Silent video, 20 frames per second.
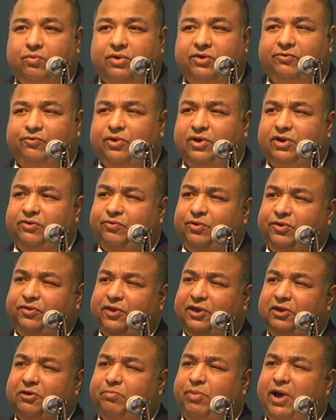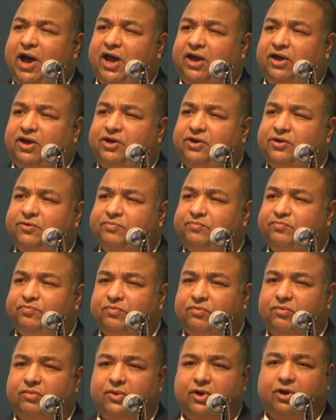if we think back
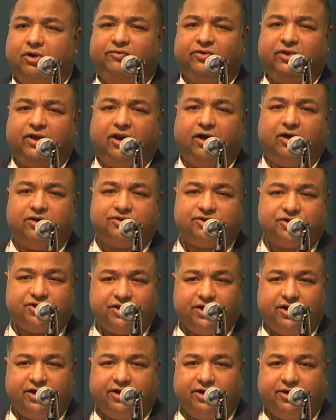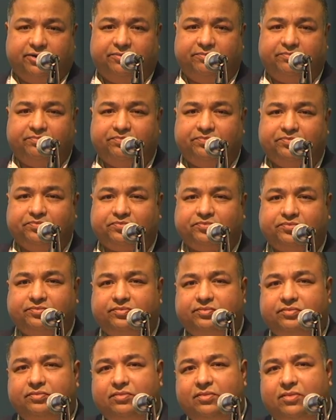over the last year
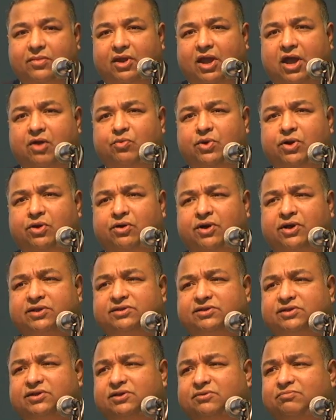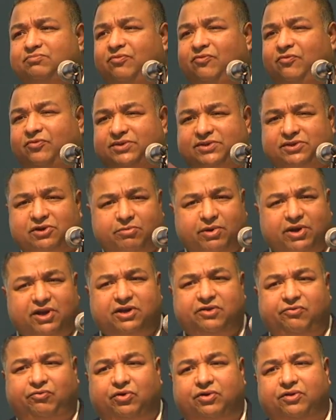and we look at the so many
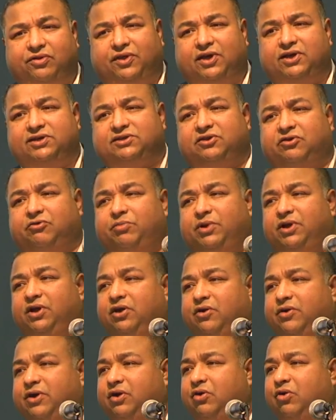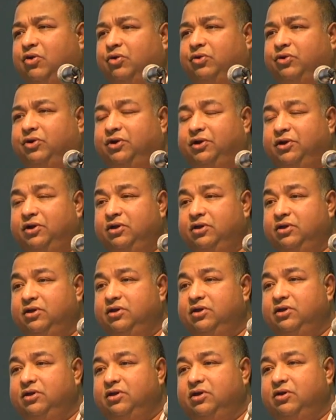different things that have been going on,
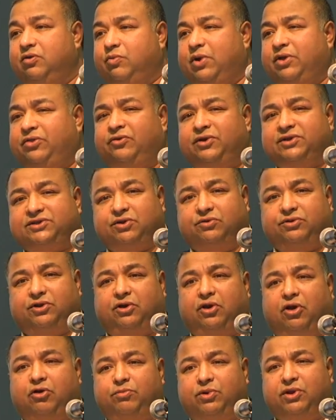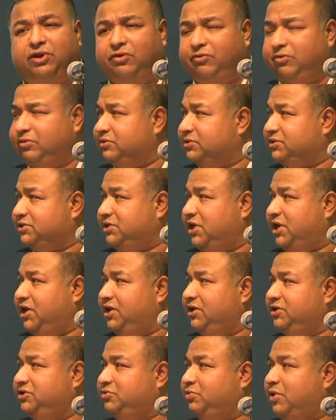whether it's on the global
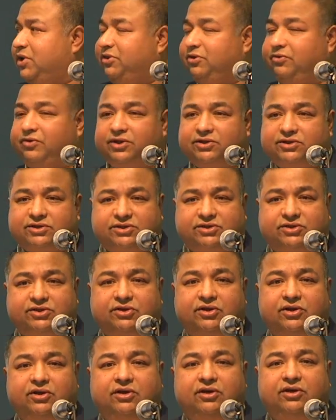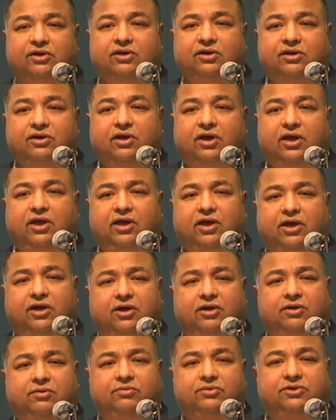stage, whether it's
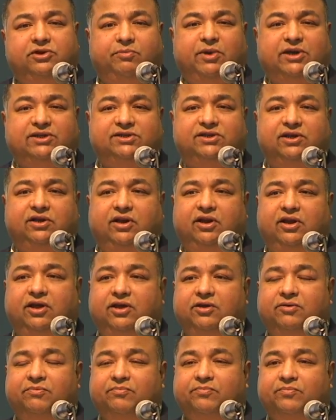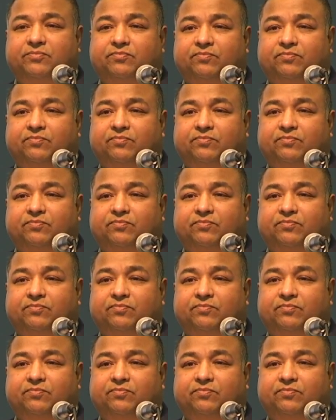here domestically,